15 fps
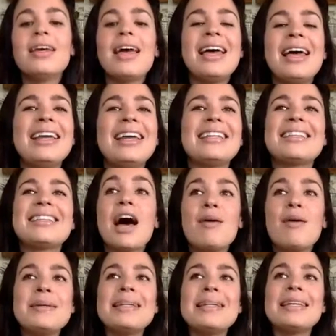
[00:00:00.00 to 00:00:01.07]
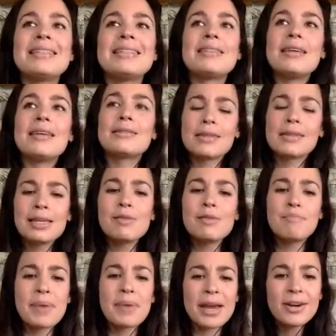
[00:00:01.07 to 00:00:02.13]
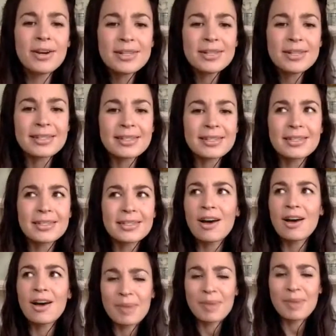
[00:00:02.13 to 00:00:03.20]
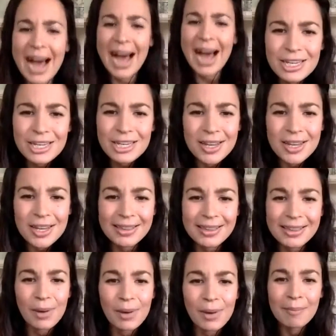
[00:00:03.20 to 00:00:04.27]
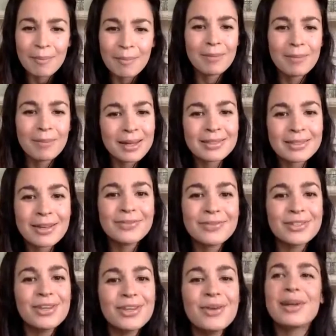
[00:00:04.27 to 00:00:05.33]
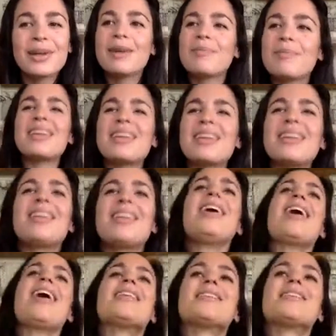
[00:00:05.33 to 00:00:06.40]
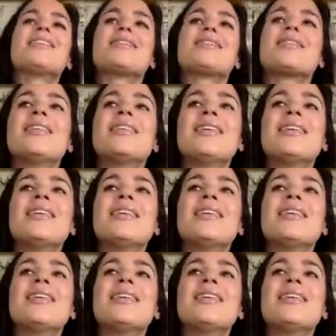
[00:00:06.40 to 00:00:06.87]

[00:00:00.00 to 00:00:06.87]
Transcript: and it i mean it's it's like embarrassing stuff but i eat shit like that when i'm by myself too and i'm like yes